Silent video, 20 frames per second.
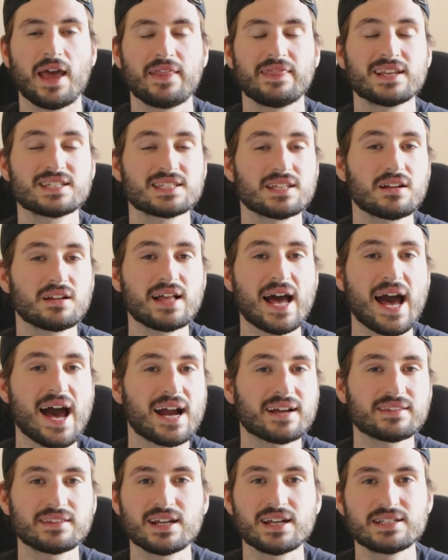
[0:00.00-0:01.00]
And this little
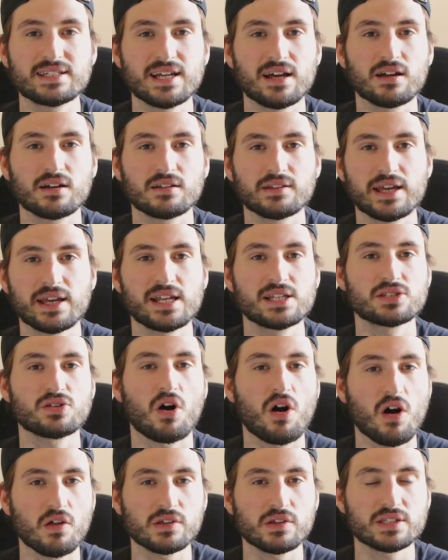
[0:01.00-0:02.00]
hack that I tell our ladies
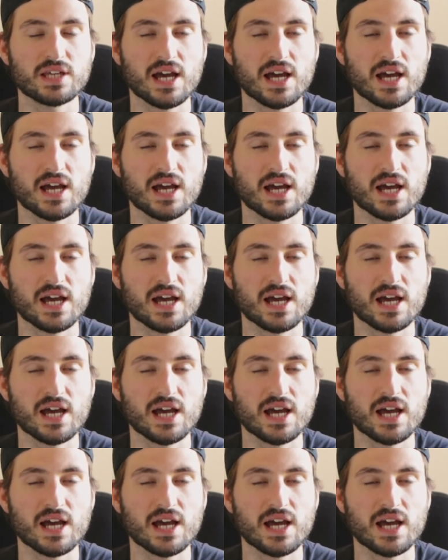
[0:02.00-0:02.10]
all the